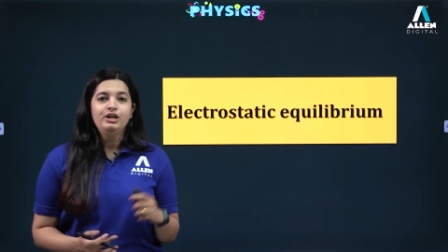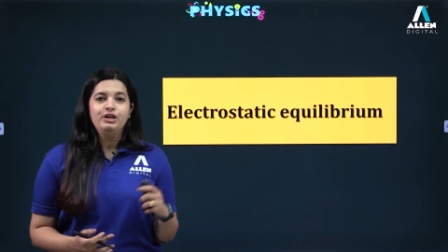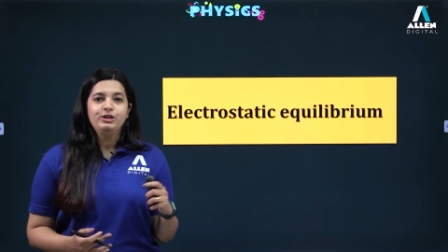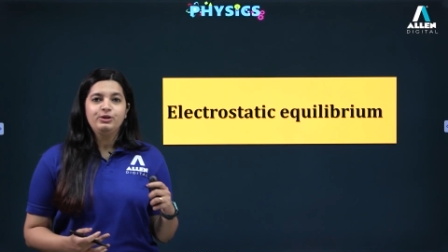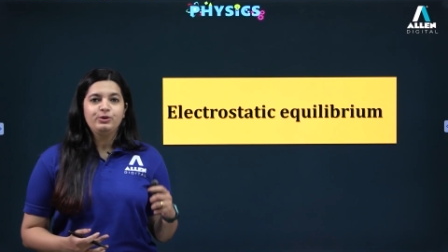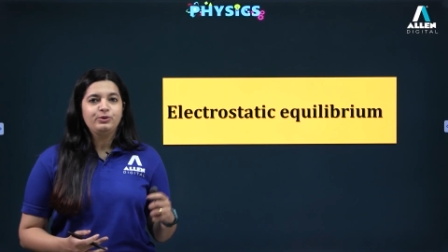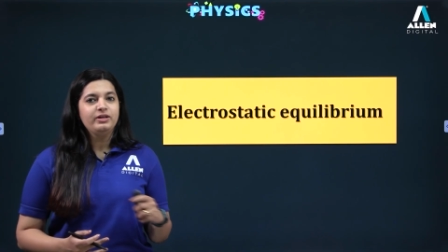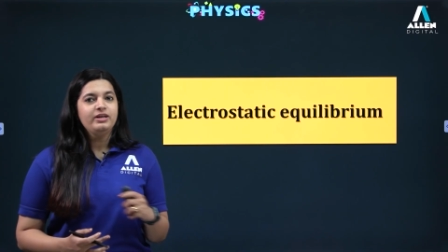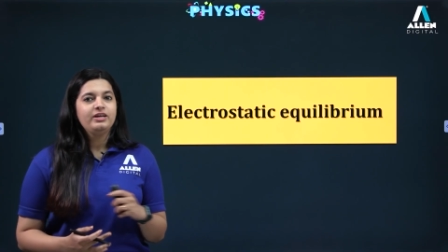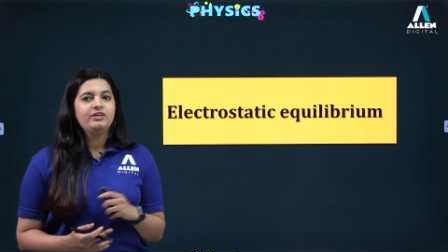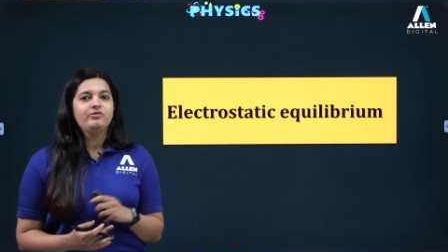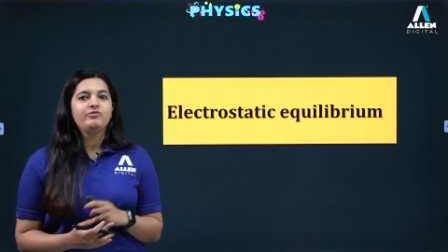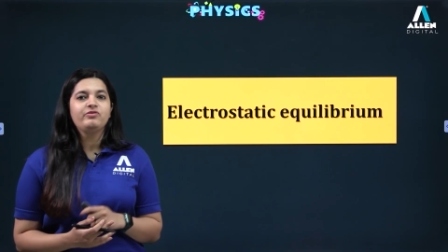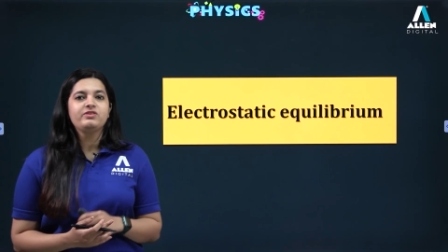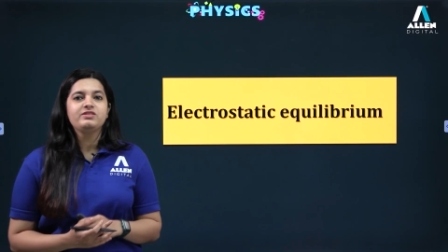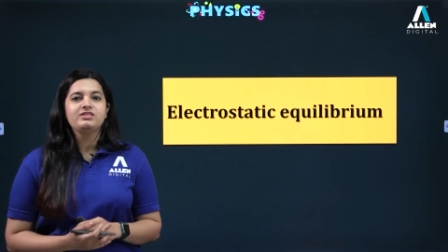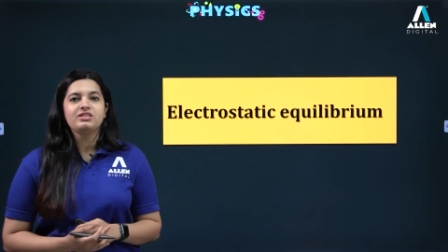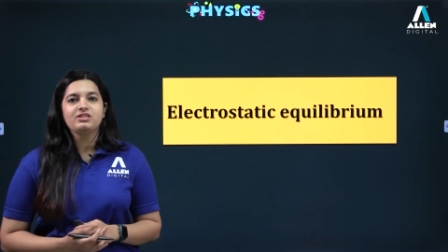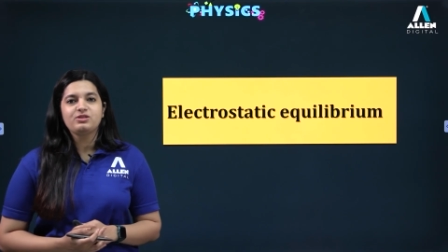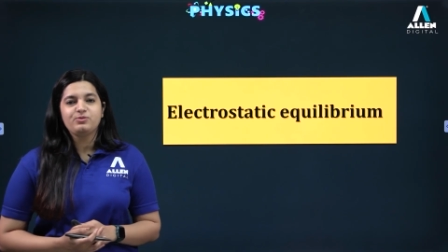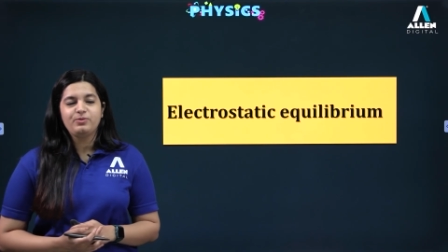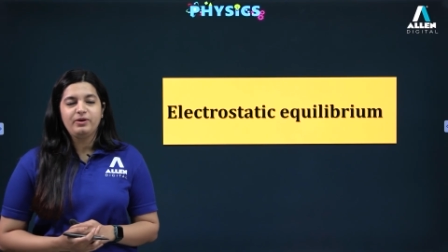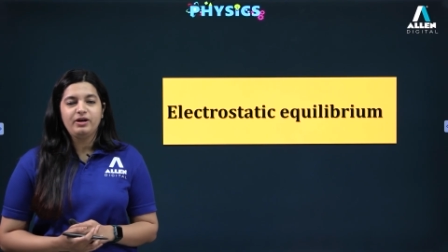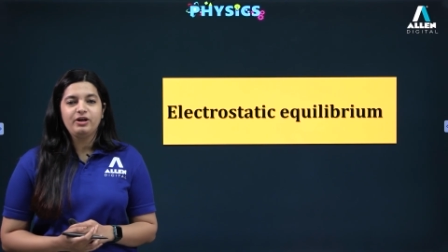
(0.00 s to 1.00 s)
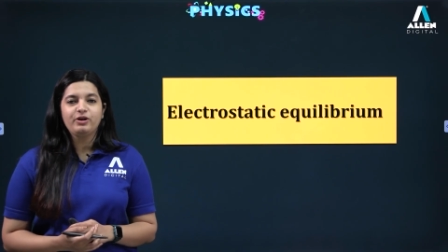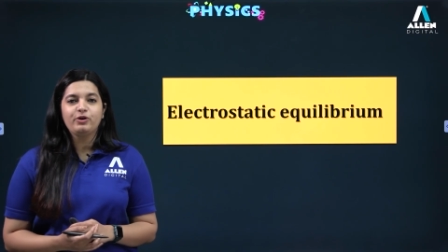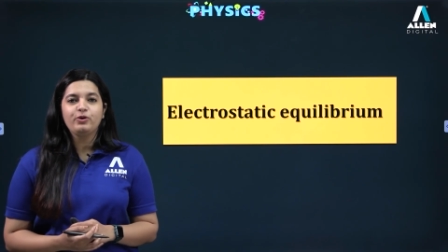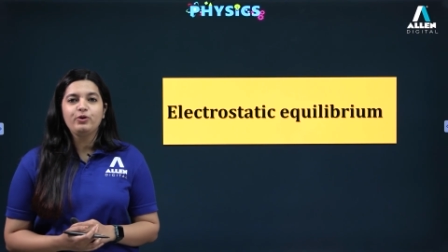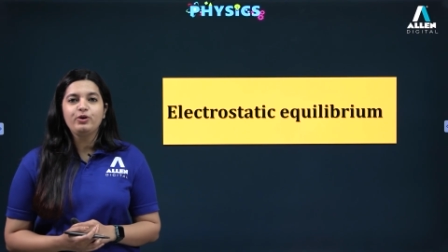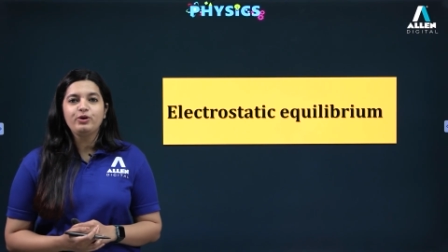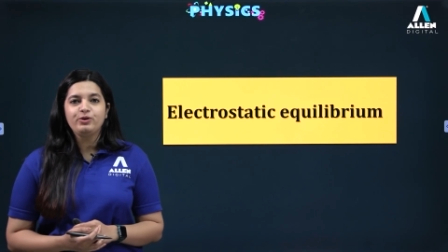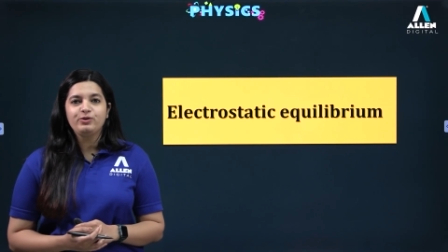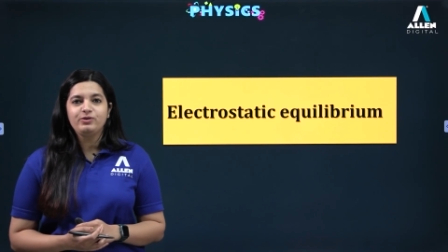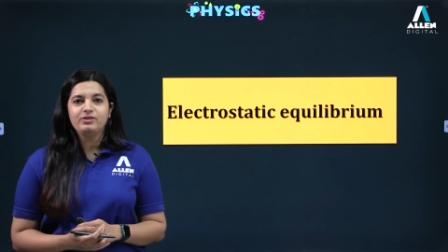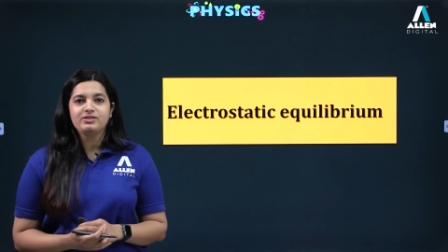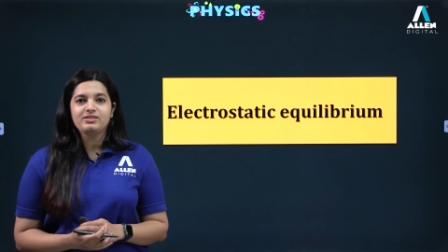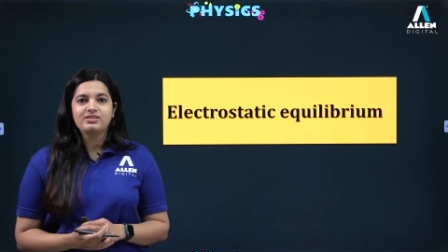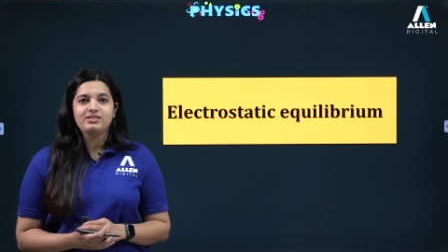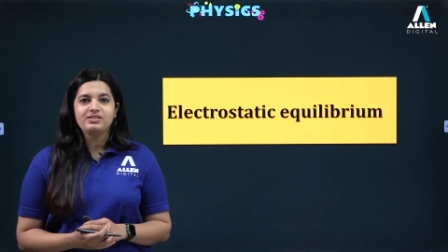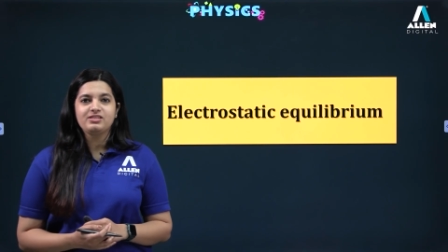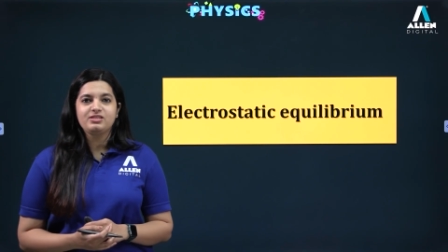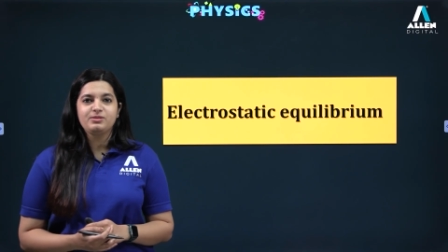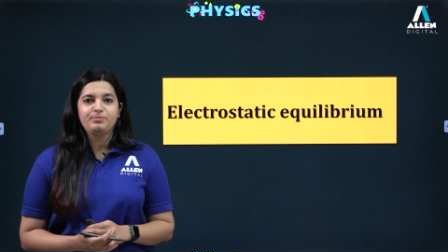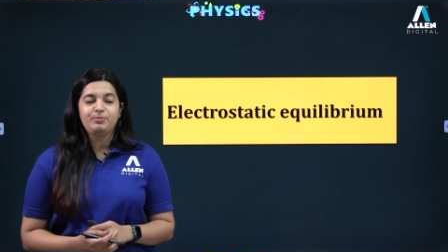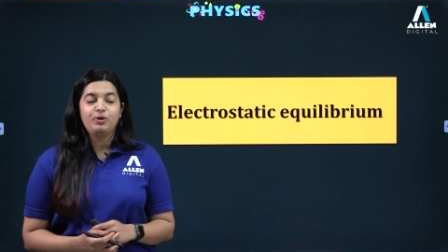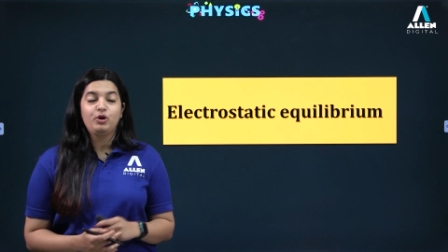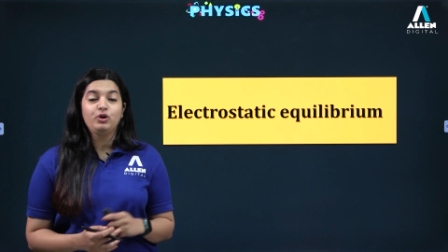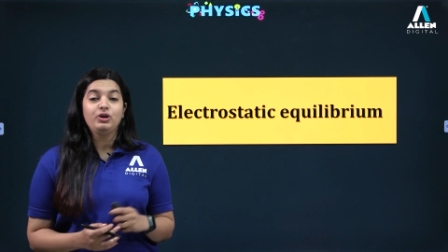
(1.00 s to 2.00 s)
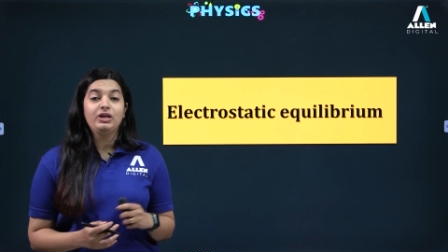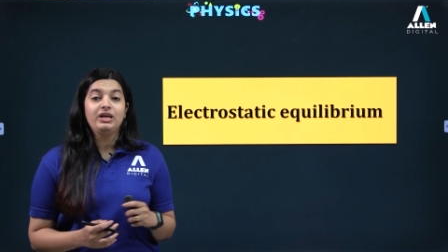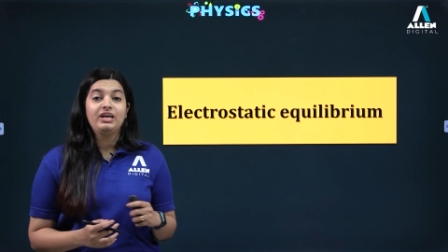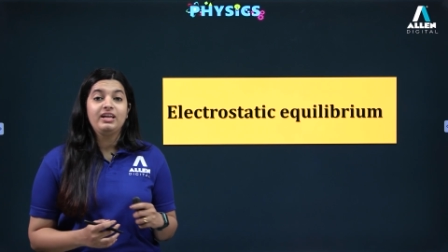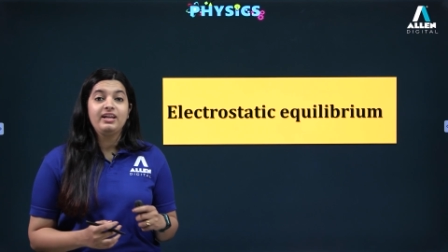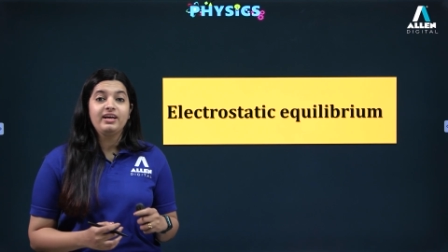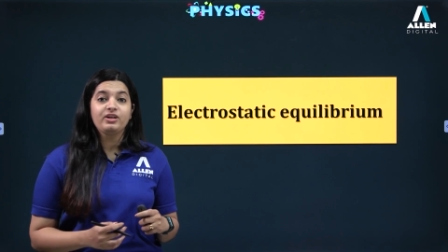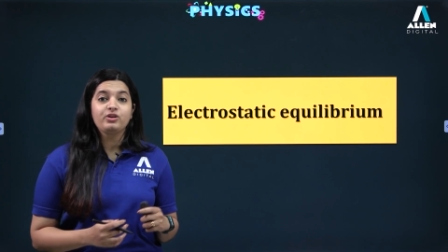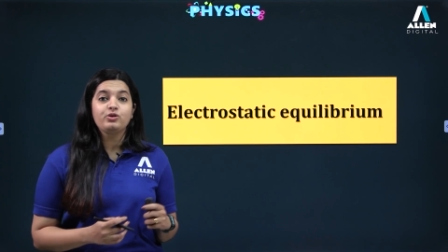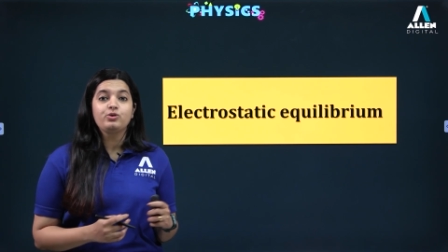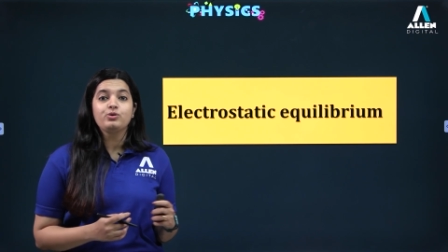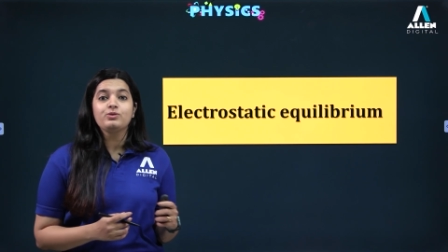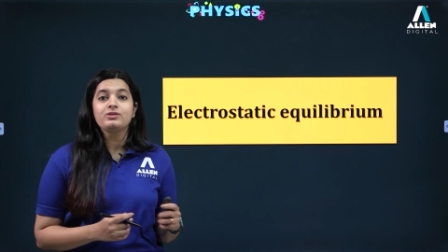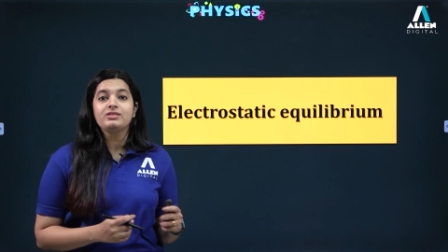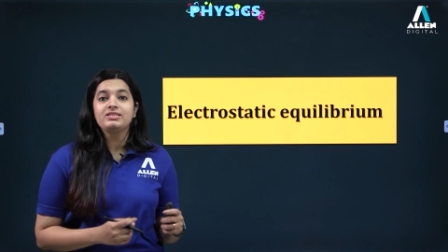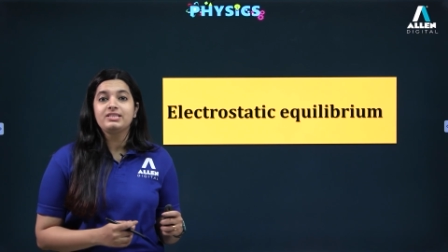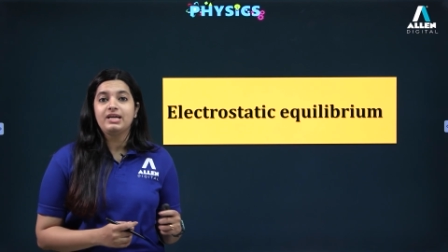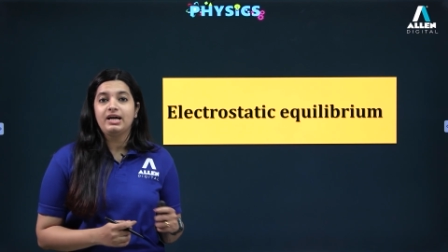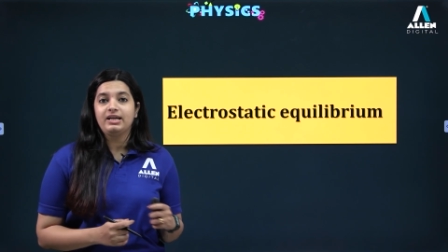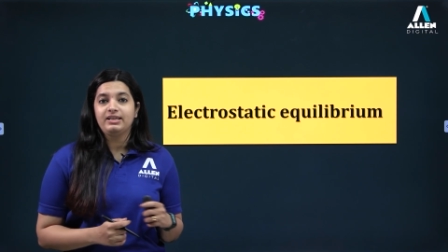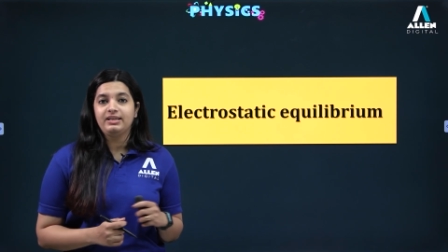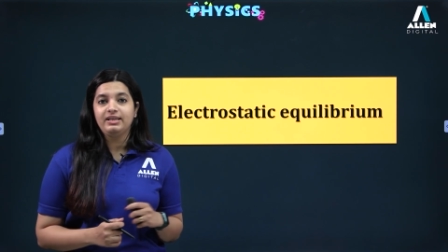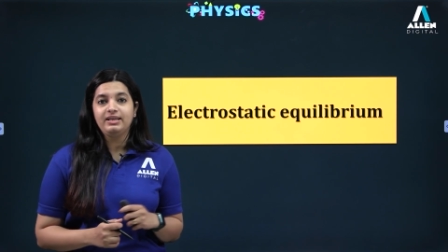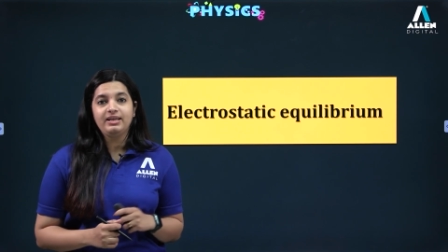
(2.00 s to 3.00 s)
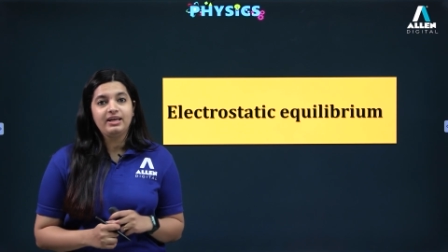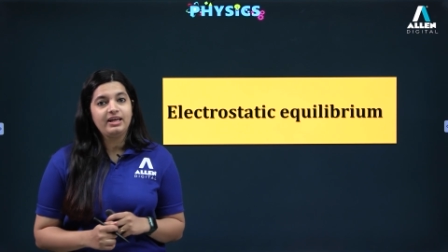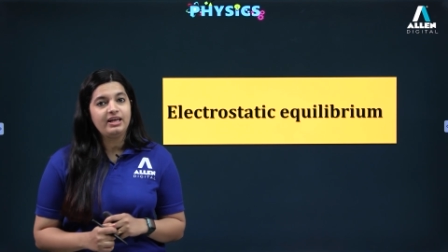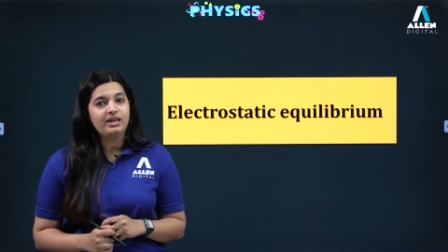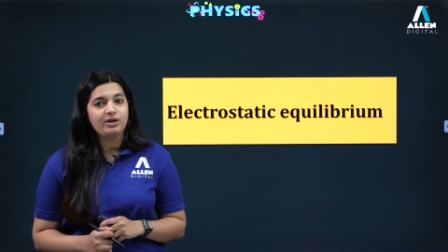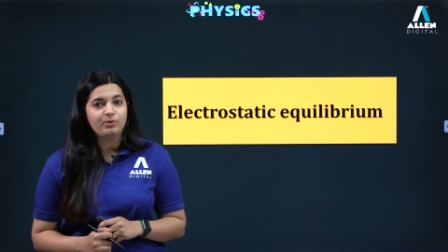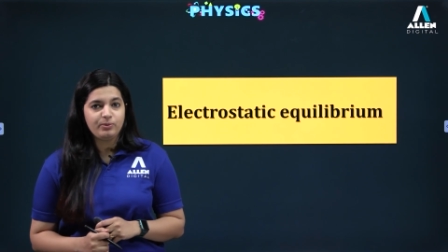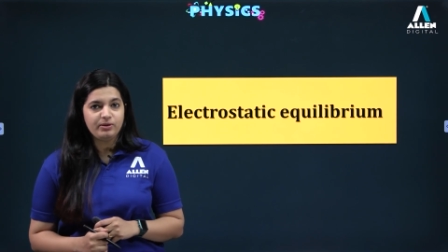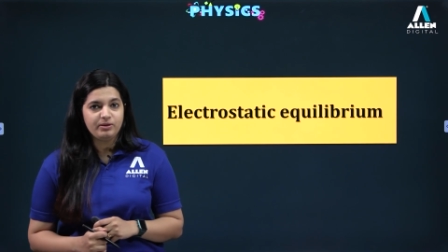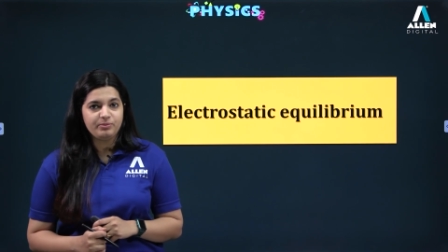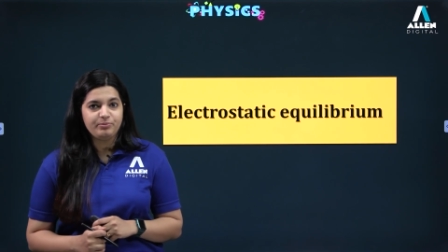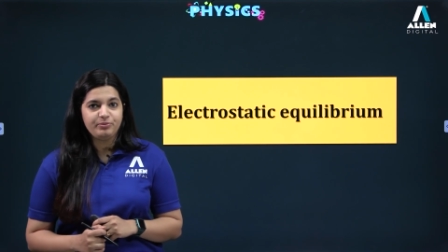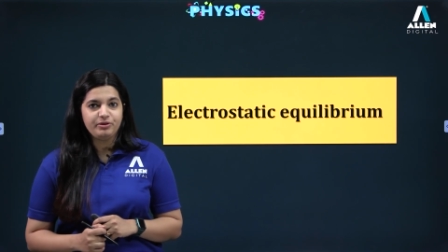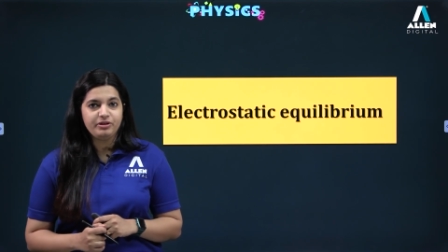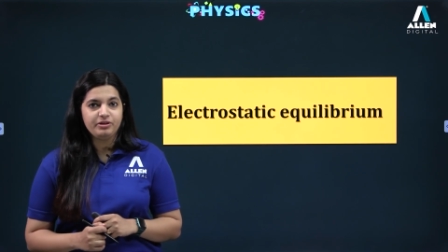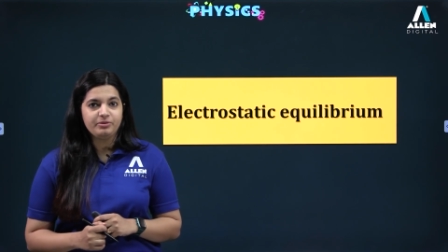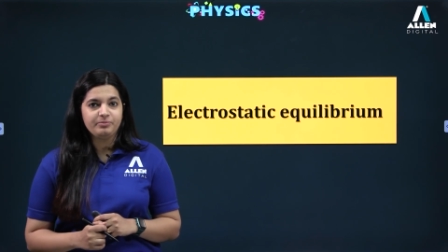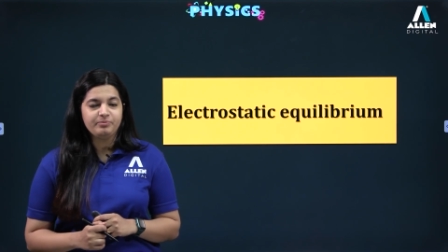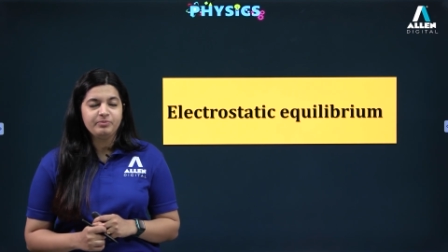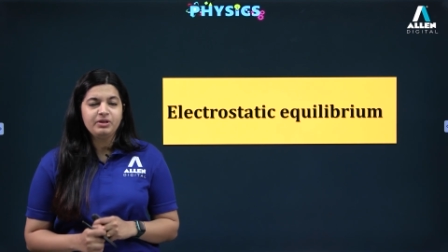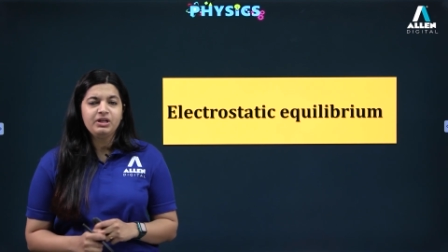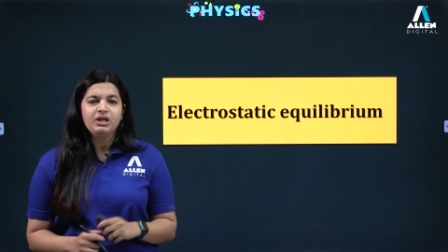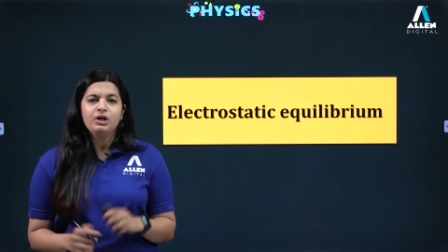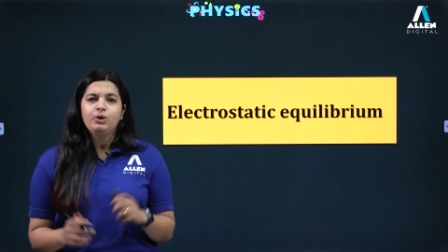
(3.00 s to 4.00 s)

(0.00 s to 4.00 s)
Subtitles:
Today in physics, we are going to discuss about electrostatic equilibrium.